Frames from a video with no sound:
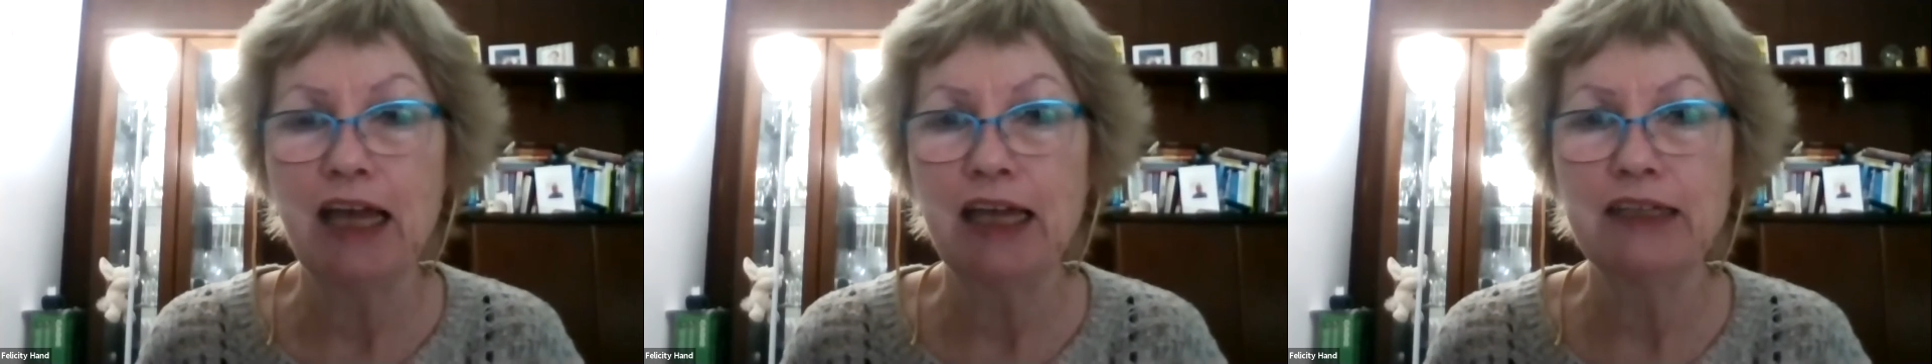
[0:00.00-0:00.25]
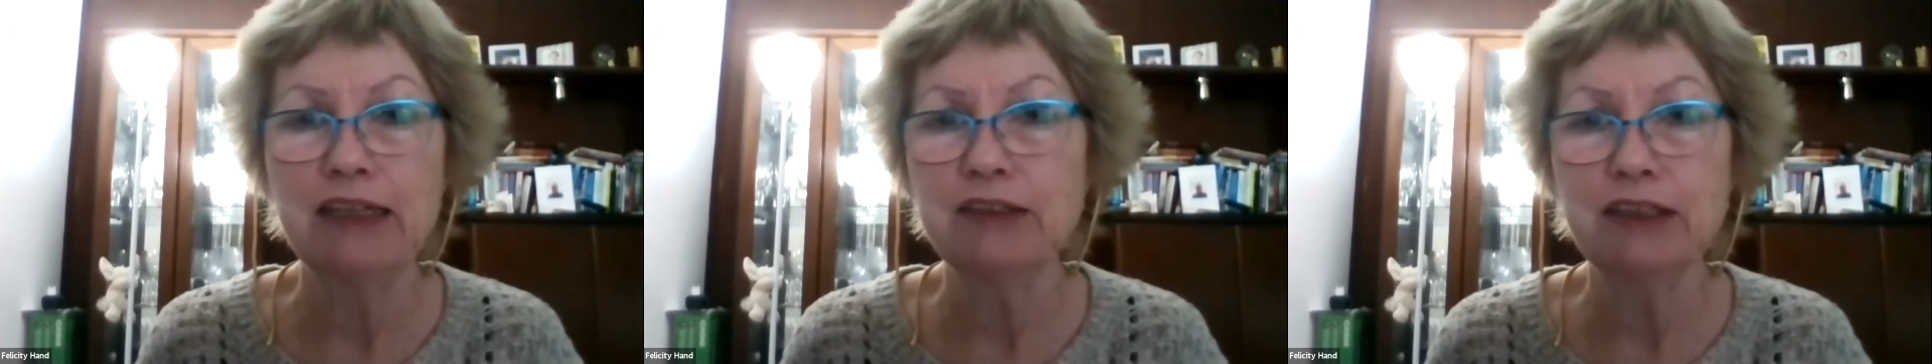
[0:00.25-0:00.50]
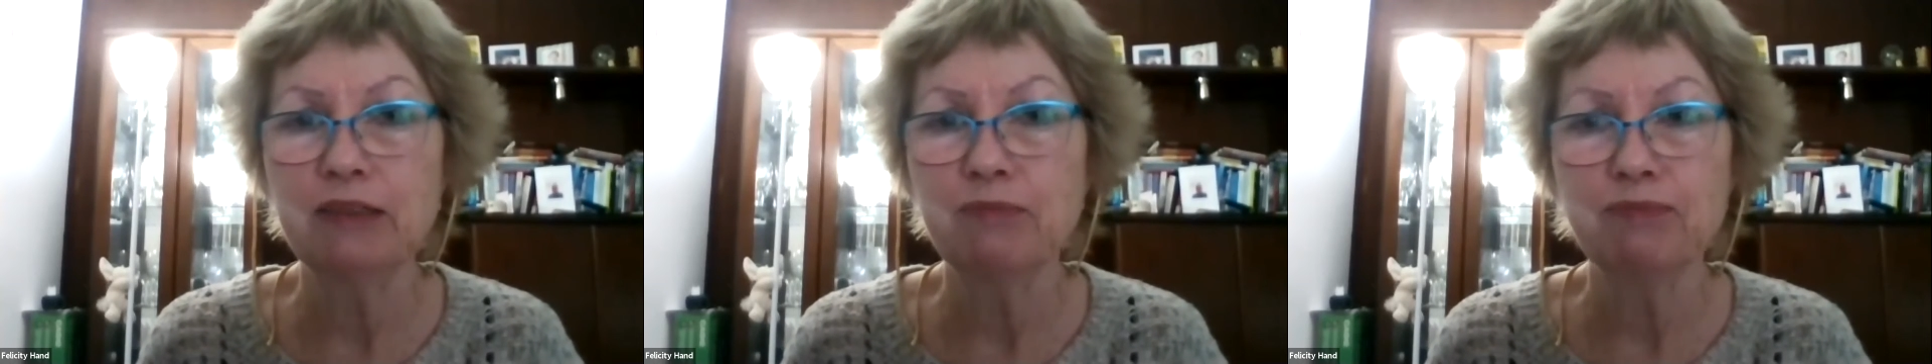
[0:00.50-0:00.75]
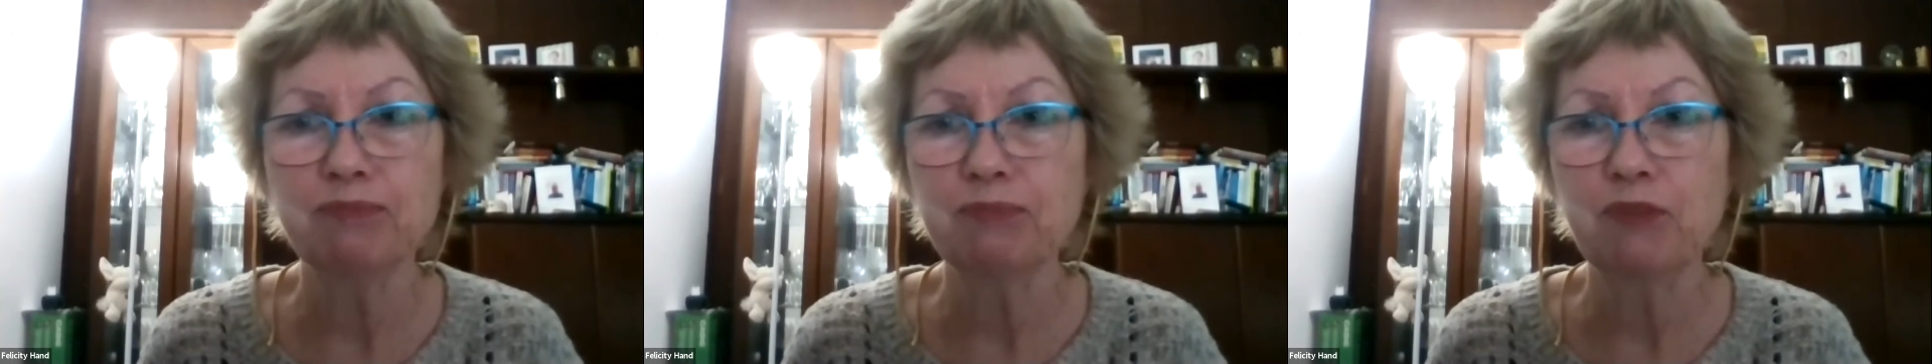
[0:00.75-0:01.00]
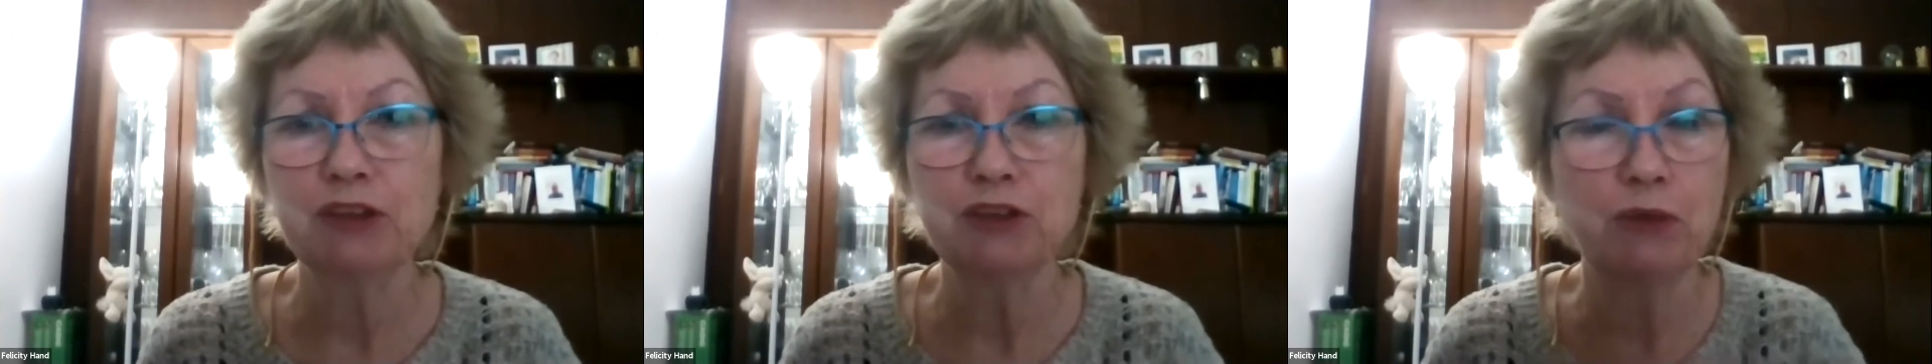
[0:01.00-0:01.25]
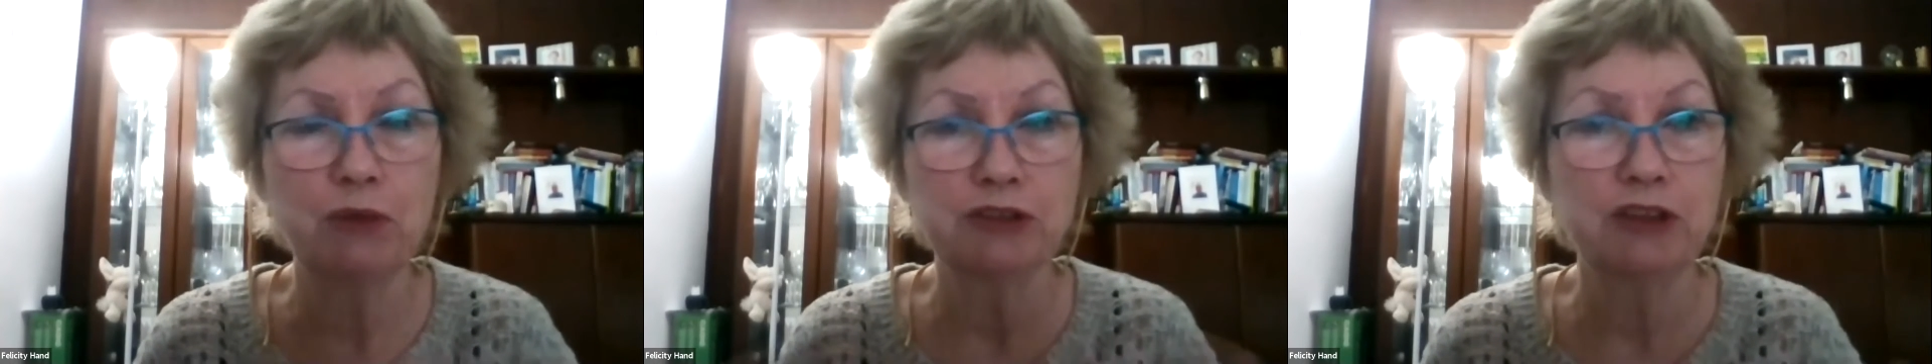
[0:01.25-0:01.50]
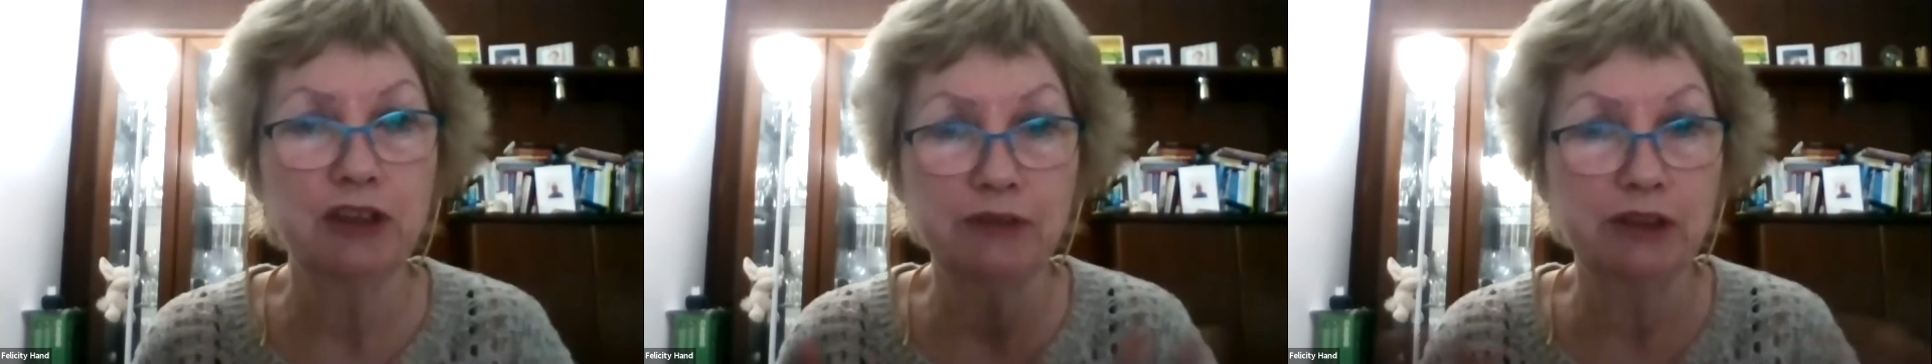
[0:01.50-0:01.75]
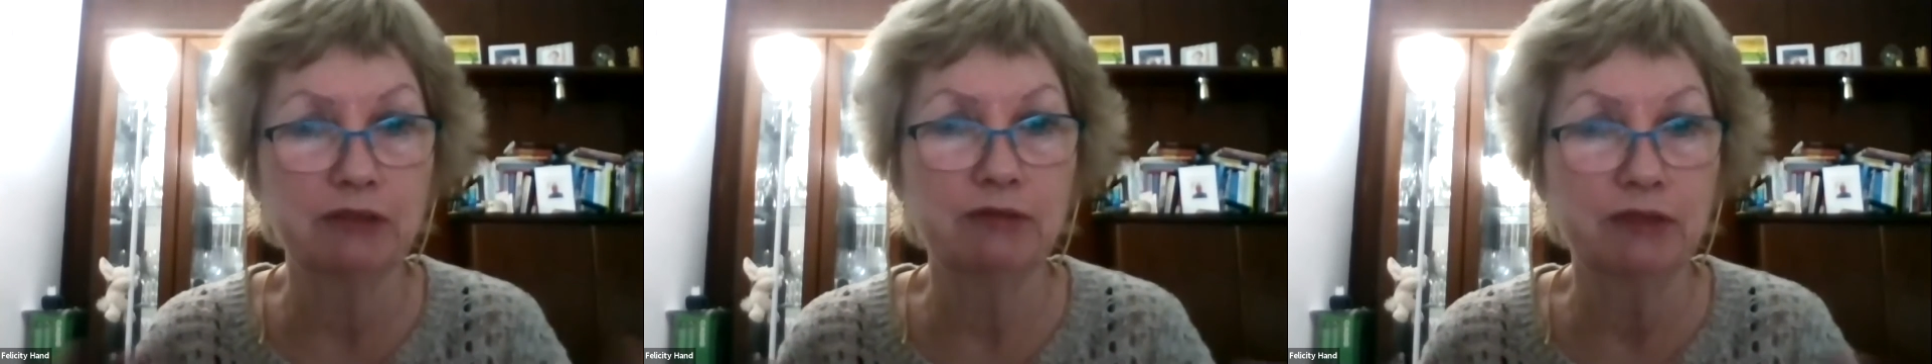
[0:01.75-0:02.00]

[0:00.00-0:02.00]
And so once they've